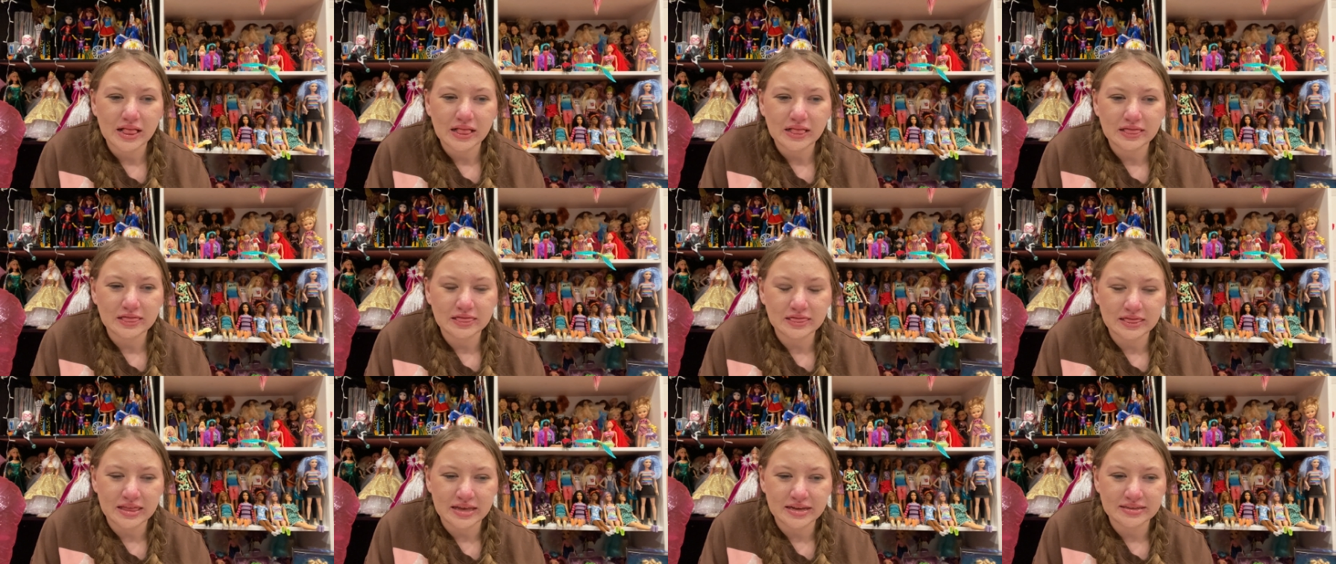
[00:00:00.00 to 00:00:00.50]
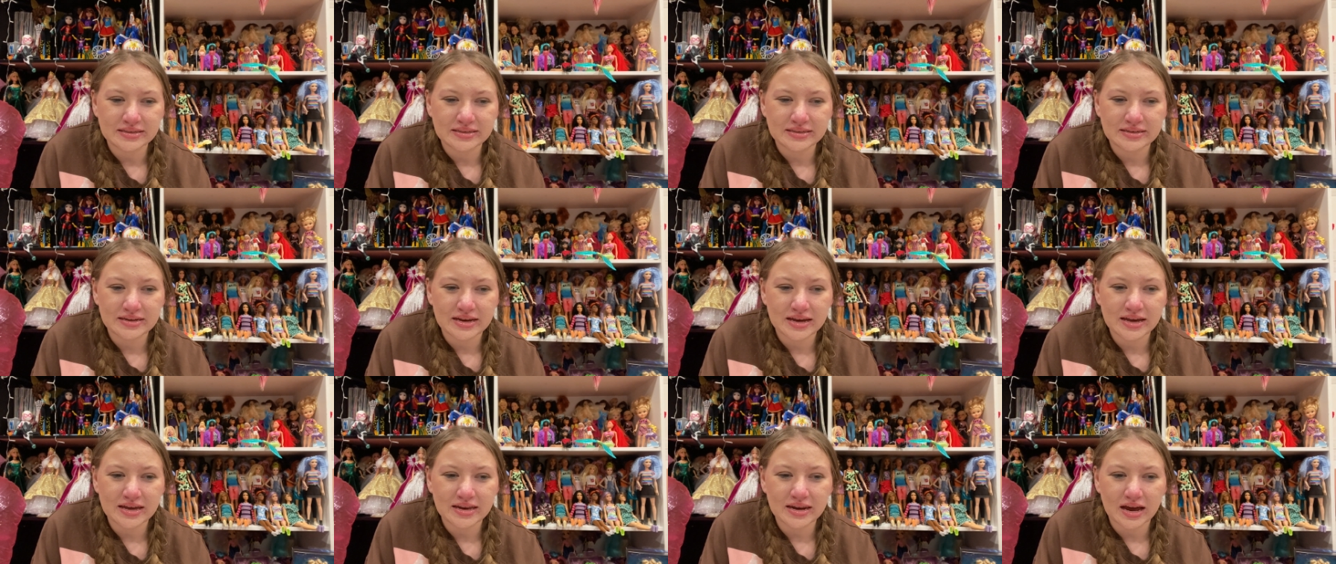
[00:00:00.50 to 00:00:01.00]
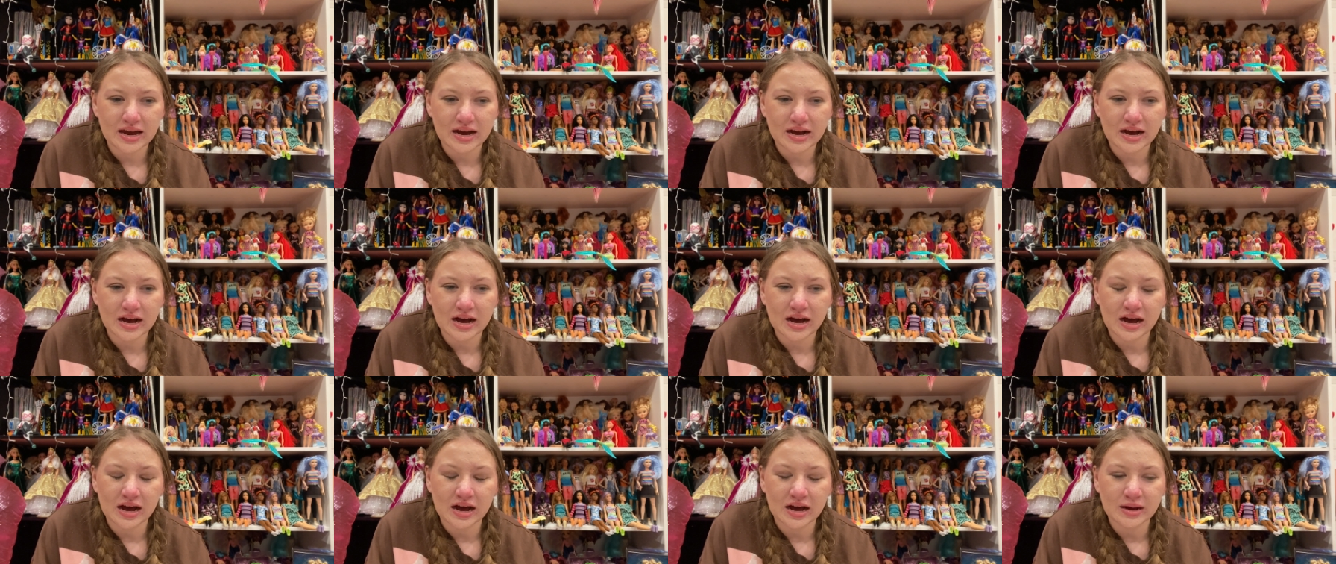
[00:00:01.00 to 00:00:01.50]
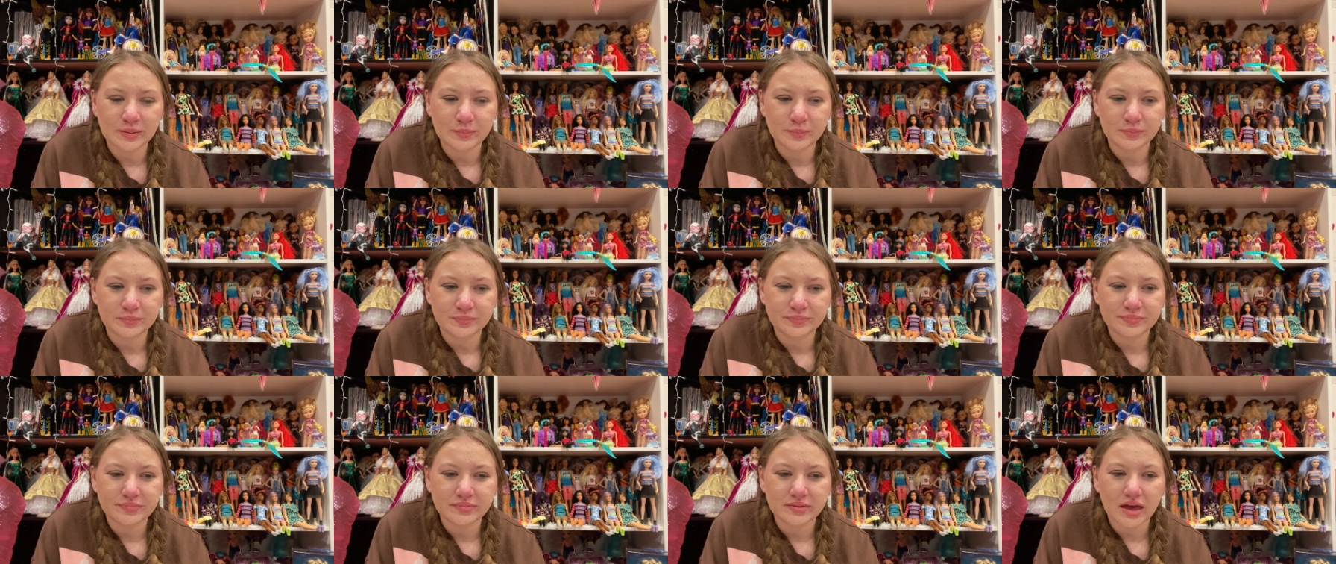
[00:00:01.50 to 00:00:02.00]
listed
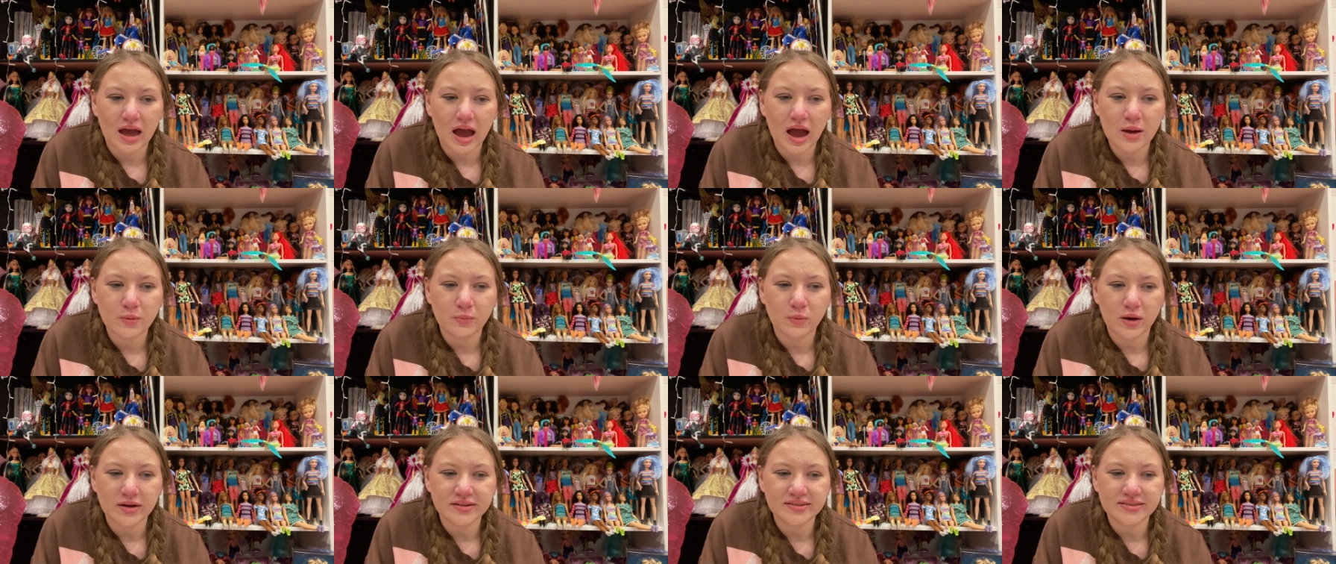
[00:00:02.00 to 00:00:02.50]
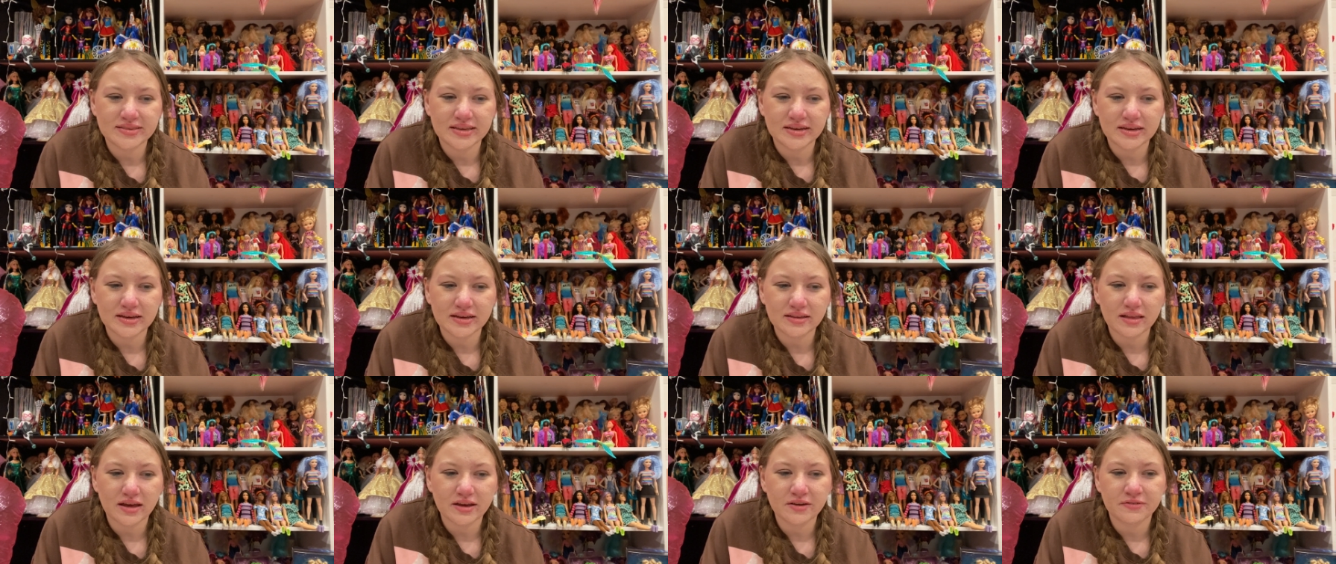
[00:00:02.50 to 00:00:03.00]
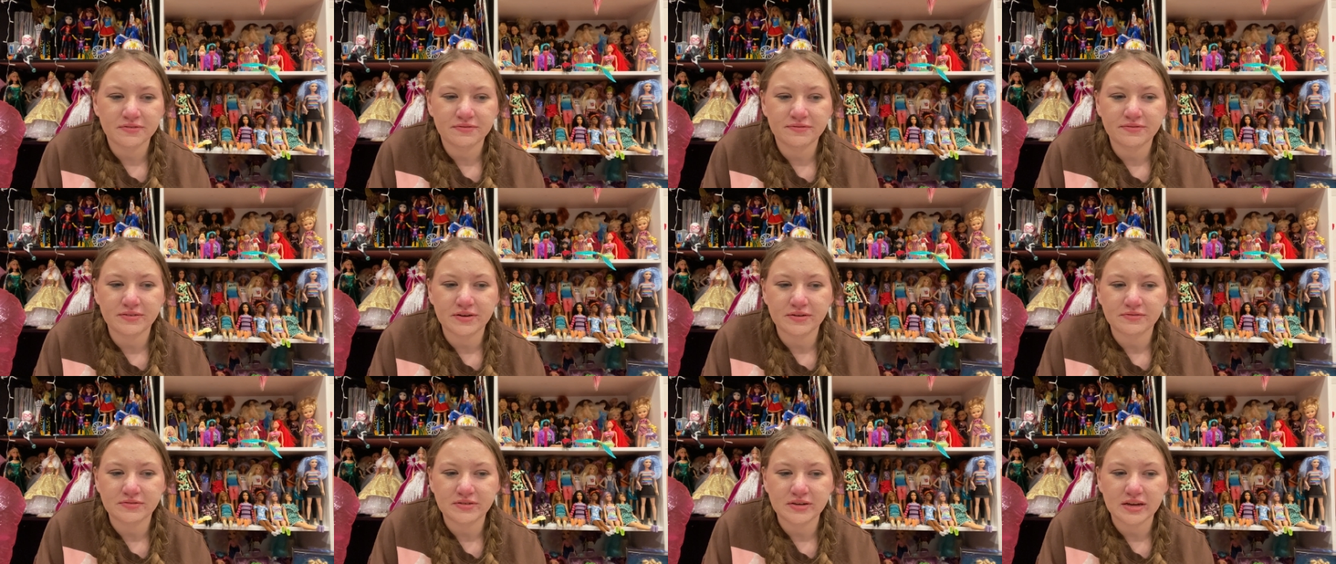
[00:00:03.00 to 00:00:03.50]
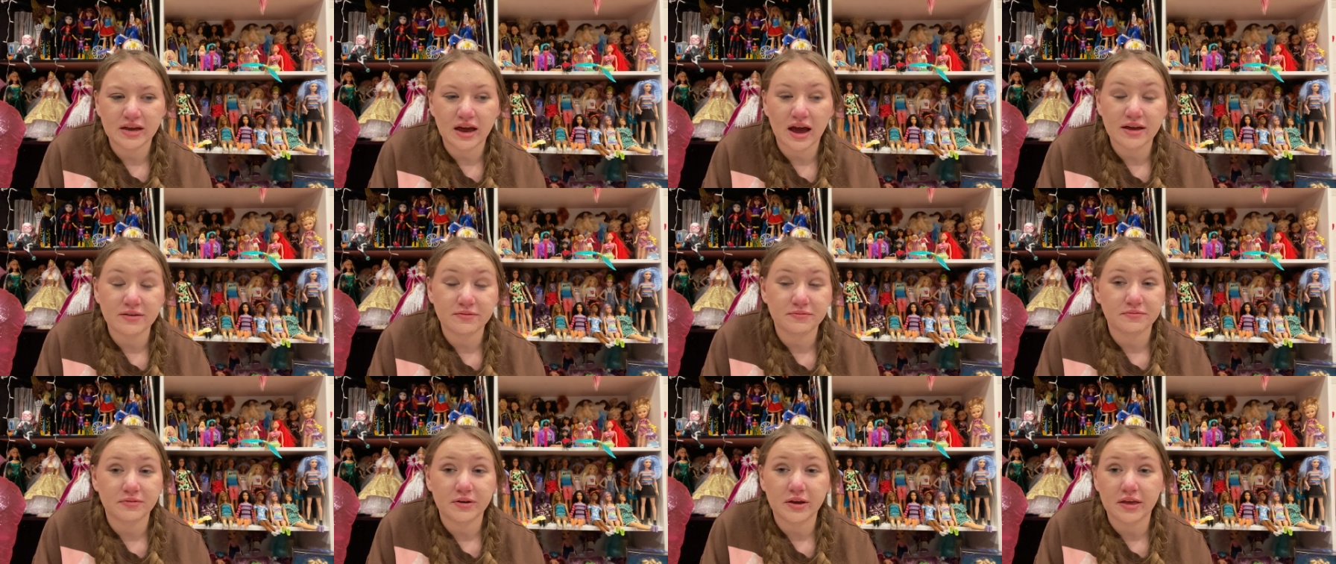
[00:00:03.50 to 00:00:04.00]
um i was thinking like 50 i
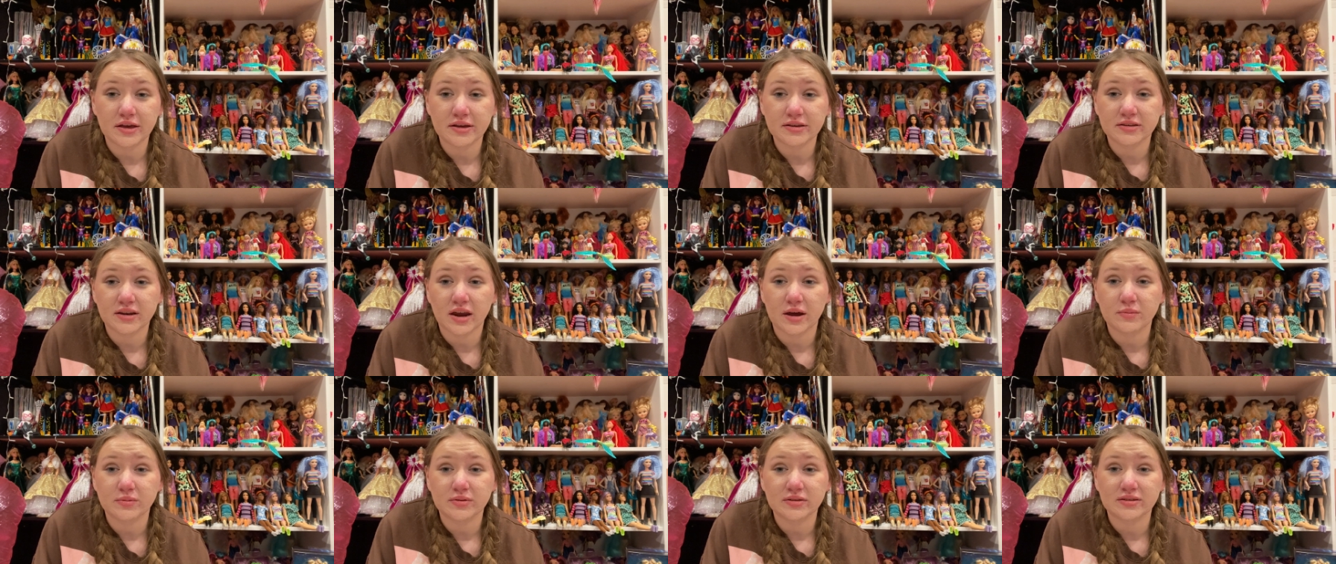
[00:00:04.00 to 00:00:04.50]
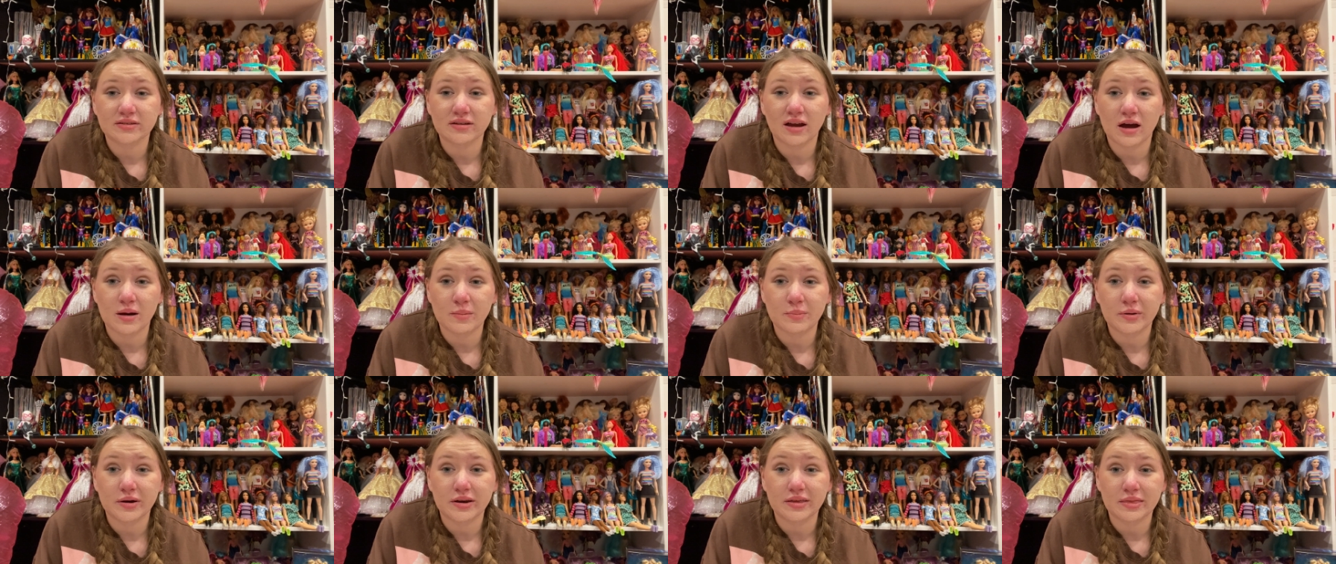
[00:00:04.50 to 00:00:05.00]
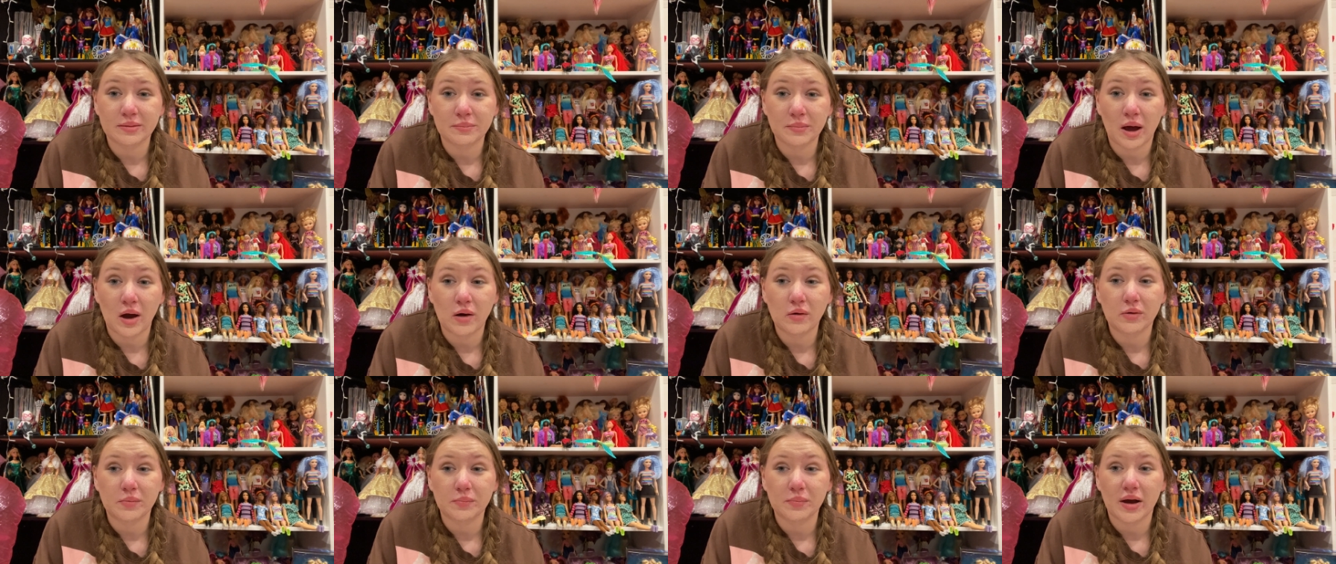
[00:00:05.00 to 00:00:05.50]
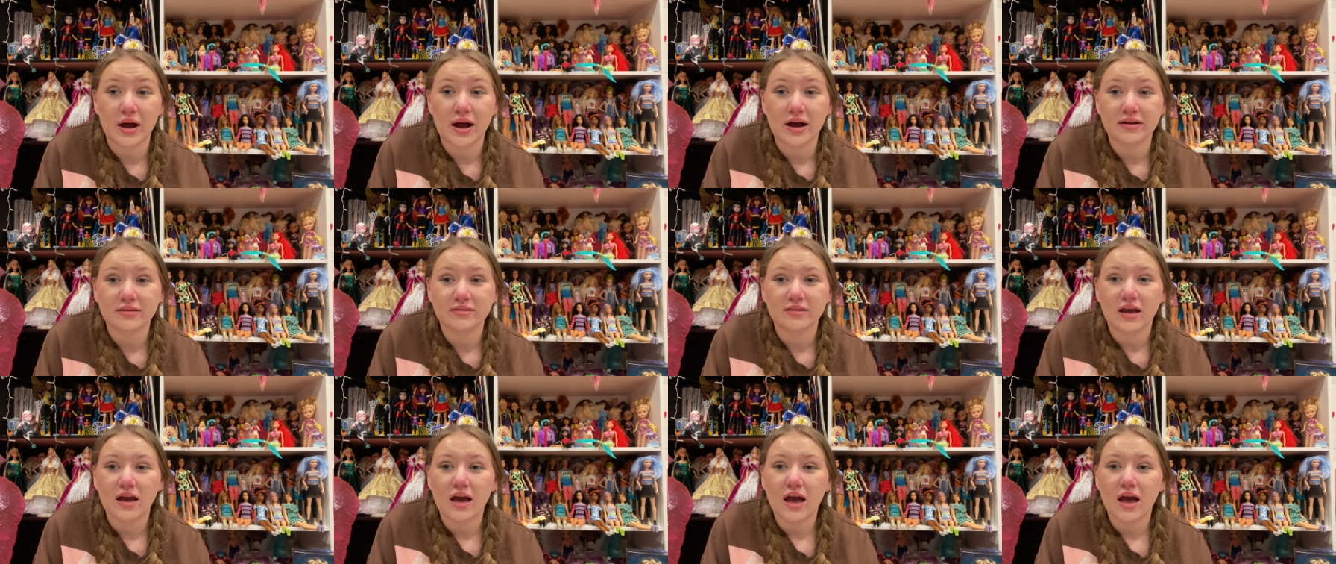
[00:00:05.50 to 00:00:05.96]
realized i was not putting them out of box